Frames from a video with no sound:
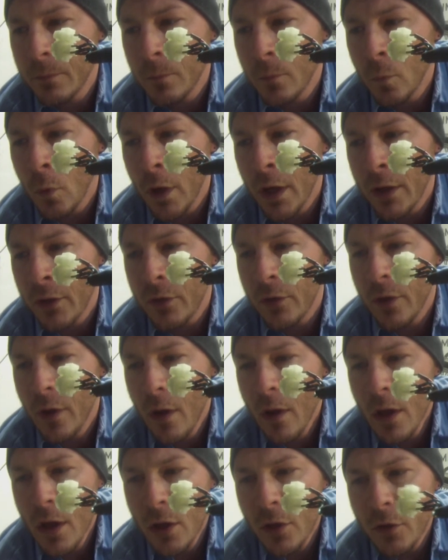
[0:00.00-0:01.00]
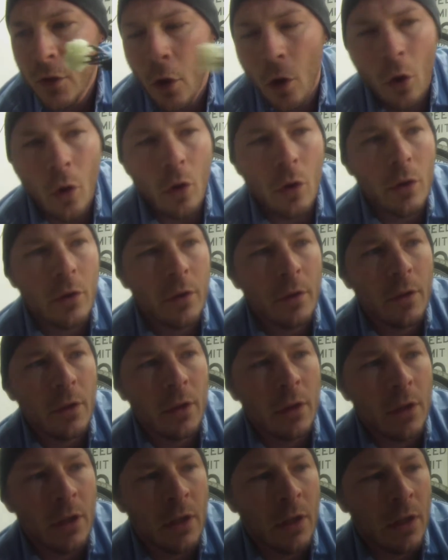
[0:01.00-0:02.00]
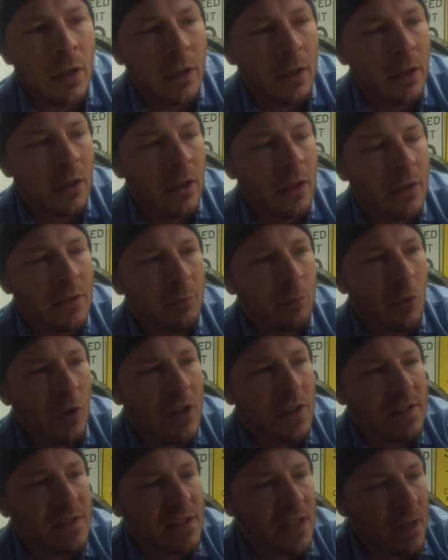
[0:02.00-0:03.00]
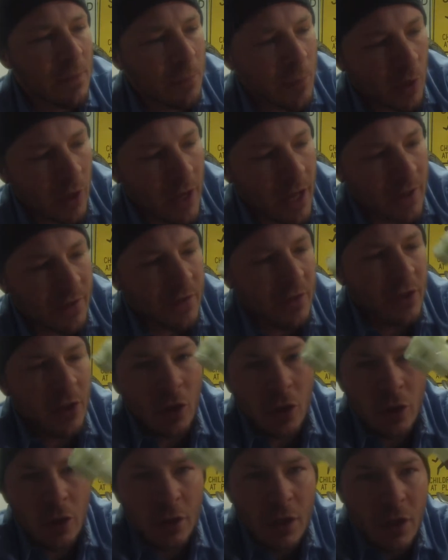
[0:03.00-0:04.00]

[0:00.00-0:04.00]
race. So, and it's pretty simple. It has little